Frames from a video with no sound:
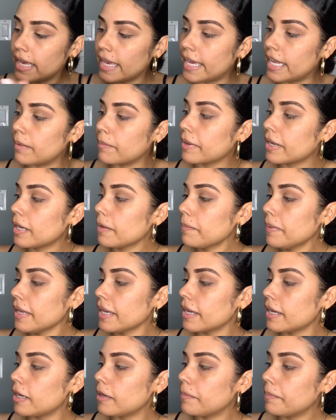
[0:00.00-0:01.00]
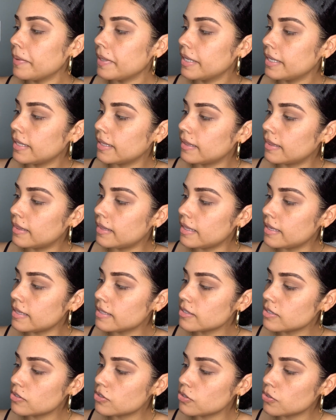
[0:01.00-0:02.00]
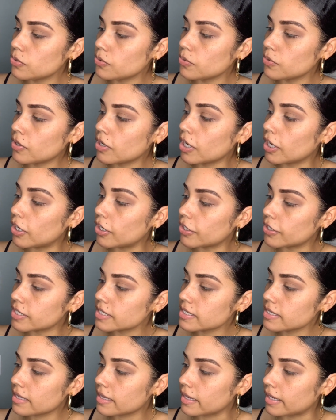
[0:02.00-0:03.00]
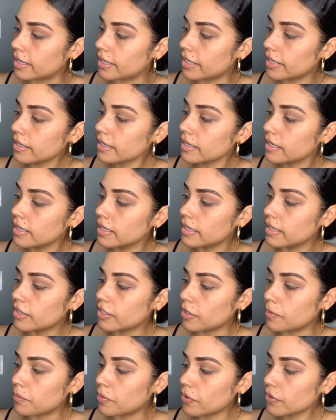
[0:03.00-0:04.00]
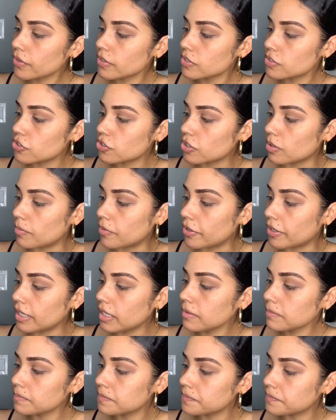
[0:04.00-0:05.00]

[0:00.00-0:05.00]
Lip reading: And I'm gonna pick up these two colors here. They're both shimmery.